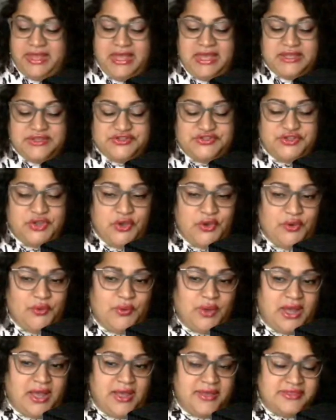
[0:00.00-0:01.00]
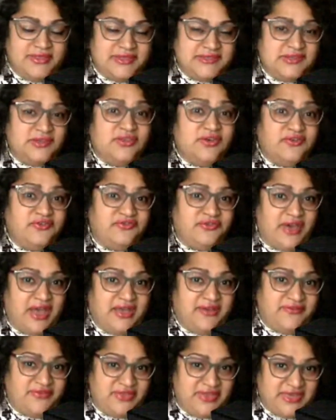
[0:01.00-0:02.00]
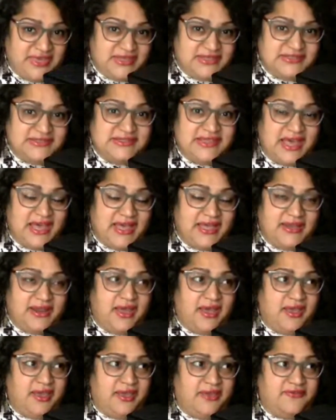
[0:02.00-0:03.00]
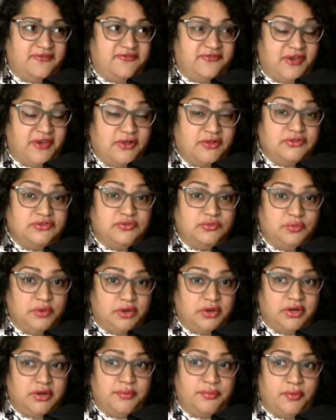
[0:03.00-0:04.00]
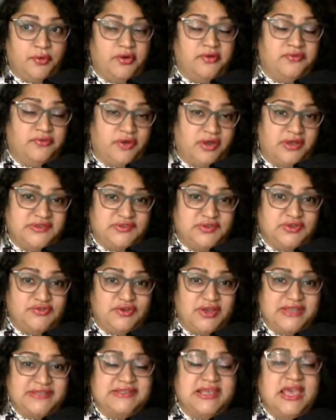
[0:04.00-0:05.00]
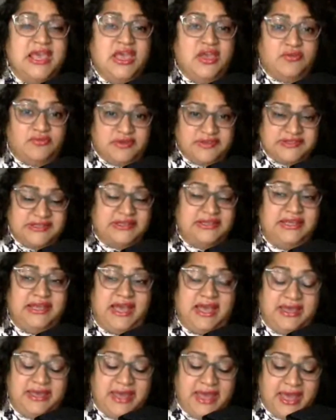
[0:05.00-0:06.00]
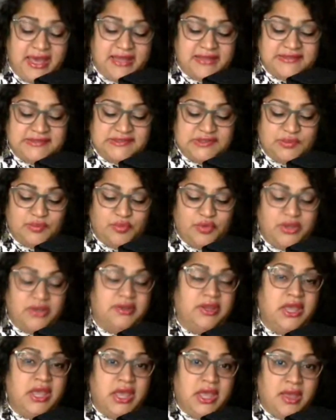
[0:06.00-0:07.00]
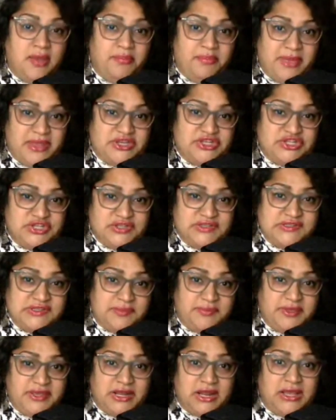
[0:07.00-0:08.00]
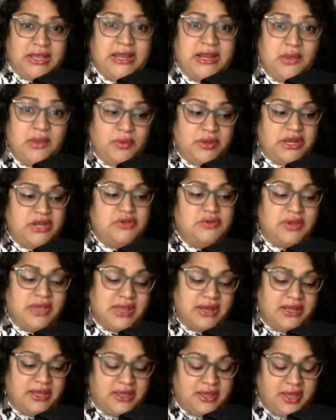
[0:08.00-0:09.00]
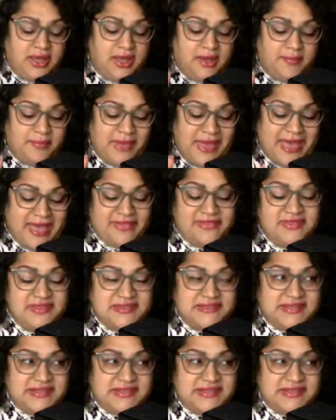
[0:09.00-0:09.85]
So these are the 5 things that I felt were important for us to address. Recently, I had someone mention something, and I kind of wanted to kind of add this